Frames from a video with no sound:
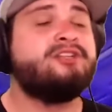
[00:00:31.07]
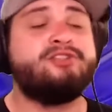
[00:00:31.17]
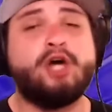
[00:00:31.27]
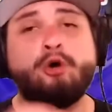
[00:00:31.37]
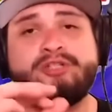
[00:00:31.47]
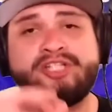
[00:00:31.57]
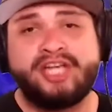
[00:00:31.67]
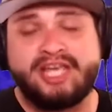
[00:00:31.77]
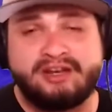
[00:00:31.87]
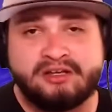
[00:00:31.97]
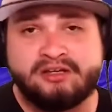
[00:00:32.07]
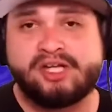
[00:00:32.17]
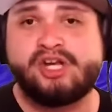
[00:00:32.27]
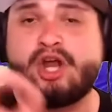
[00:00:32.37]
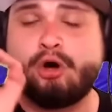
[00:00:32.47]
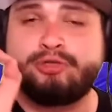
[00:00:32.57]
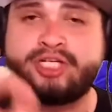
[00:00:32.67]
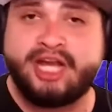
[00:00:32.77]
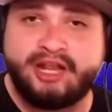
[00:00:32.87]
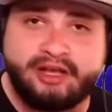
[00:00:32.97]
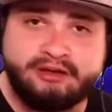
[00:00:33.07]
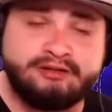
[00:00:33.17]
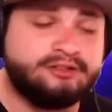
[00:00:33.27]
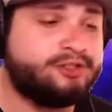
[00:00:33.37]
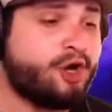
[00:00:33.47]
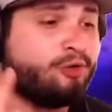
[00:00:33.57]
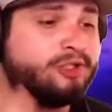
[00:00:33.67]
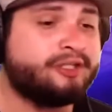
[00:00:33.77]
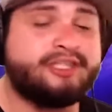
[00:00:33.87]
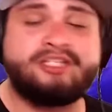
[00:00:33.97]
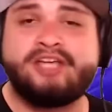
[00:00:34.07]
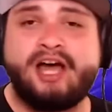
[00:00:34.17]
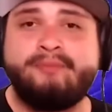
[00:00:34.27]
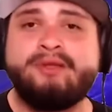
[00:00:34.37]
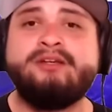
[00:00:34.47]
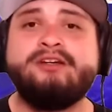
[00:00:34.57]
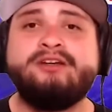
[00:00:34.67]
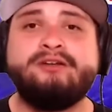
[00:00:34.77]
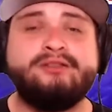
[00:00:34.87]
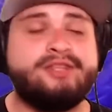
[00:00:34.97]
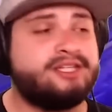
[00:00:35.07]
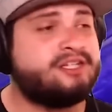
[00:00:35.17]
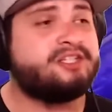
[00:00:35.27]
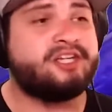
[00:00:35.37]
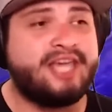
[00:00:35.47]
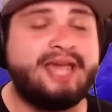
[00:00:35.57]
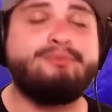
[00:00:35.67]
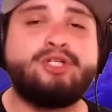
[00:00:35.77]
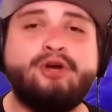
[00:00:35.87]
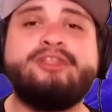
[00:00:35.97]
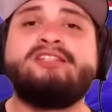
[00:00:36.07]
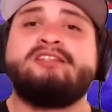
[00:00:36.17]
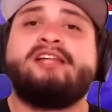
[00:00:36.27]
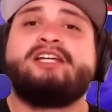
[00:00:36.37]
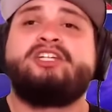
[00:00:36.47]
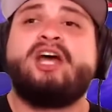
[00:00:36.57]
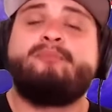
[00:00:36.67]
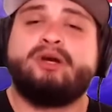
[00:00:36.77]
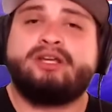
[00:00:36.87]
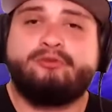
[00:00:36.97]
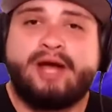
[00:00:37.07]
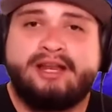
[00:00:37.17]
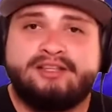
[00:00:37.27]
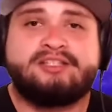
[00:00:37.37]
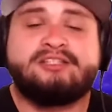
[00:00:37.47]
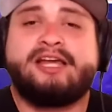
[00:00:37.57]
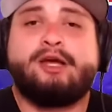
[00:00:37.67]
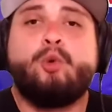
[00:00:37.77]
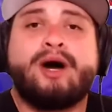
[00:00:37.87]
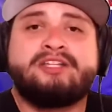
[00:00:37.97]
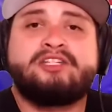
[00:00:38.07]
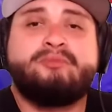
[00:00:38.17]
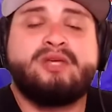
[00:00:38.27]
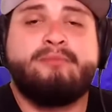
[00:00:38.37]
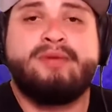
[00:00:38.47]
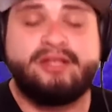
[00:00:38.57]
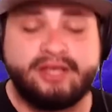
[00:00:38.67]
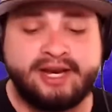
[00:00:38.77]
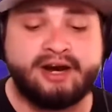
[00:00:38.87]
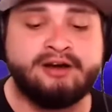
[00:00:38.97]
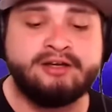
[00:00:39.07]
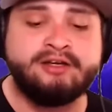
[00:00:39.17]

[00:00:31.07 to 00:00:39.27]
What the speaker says: Don't cheat. No cheating. Don't look this up. This is a game show. This is like Jeopardy, right? This is like Who Wants to Be a Millionaire?